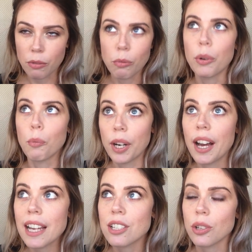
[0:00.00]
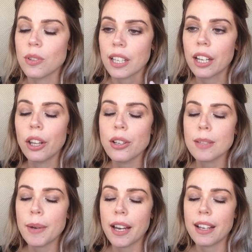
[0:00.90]
what I do is I
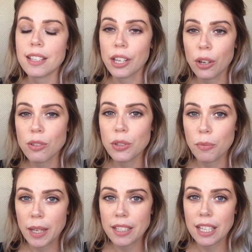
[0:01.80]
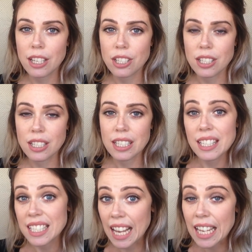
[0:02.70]
close my eyes, I go into a meditation
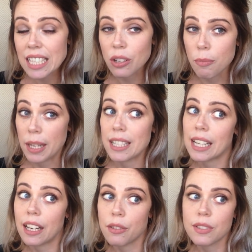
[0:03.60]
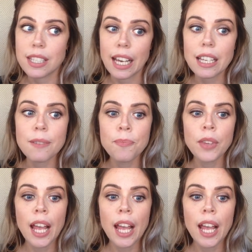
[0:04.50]
state or meditative state,